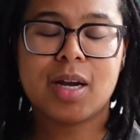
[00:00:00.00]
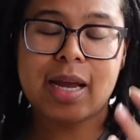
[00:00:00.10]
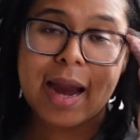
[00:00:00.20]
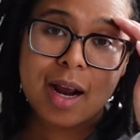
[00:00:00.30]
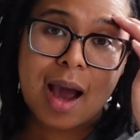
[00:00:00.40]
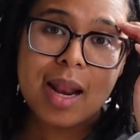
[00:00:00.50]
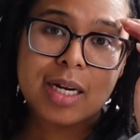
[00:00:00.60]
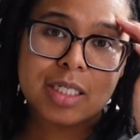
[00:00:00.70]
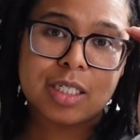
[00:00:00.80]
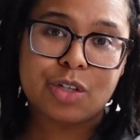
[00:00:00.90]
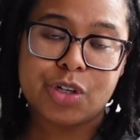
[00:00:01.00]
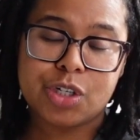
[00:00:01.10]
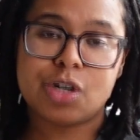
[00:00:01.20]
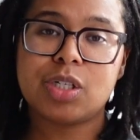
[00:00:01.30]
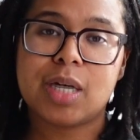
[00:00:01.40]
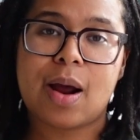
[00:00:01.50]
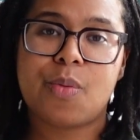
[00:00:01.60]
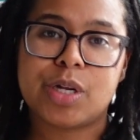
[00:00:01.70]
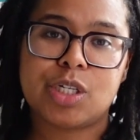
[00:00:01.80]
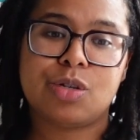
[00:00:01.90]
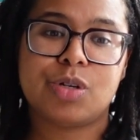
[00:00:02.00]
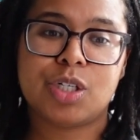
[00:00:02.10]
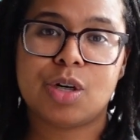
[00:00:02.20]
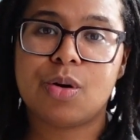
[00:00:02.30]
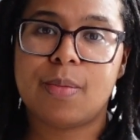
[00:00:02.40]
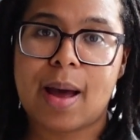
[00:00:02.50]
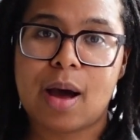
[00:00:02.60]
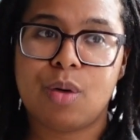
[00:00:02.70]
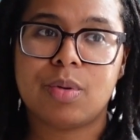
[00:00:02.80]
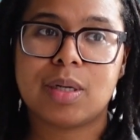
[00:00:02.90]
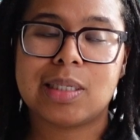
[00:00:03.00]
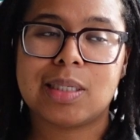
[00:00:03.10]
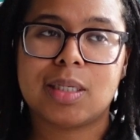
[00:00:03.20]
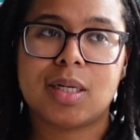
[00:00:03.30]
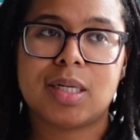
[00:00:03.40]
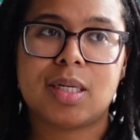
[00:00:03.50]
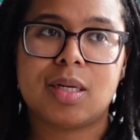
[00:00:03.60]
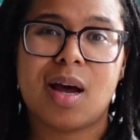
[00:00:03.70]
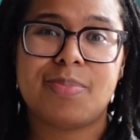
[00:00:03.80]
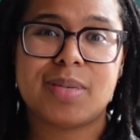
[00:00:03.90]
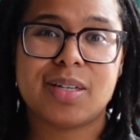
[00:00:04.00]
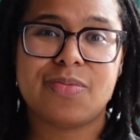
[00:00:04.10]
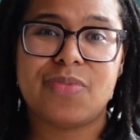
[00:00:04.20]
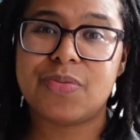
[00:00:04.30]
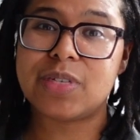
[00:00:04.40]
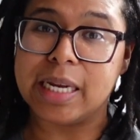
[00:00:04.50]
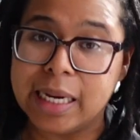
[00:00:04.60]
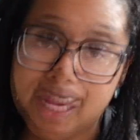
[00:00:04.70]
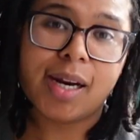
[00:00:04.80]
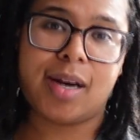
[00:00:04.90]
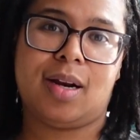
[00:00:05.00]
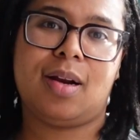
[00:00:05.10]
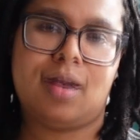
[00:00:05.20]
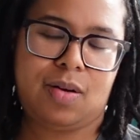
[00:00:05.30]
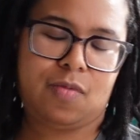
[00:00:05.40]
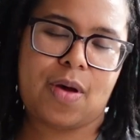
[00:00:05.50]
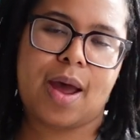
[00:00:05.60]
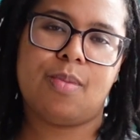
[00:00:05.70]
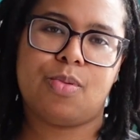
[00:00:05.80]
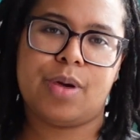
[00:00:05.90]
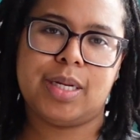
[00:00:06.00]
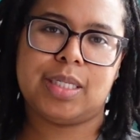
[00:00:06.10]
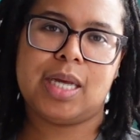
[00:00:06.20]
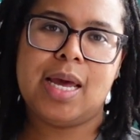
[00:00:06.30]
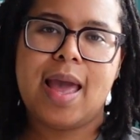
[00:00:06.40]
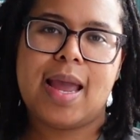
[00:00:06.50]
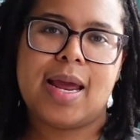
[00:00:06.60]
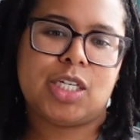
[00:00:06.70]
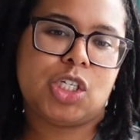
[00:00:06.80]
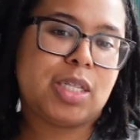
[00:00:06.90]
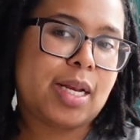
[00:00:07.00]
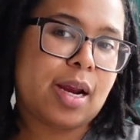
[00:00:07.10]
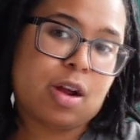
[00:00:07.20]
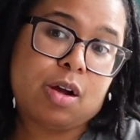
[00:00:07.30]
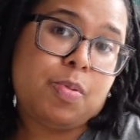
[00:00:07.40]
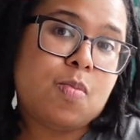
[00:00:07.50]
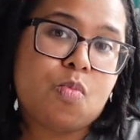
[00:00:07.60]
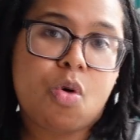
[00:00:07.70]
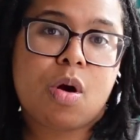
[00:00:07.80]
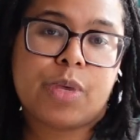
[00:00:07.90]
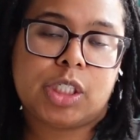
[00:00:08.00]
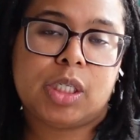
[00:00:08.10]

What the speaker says: gynecologist or the surgeon I went to showed about up to 15 fibroids. And she said there could be more when she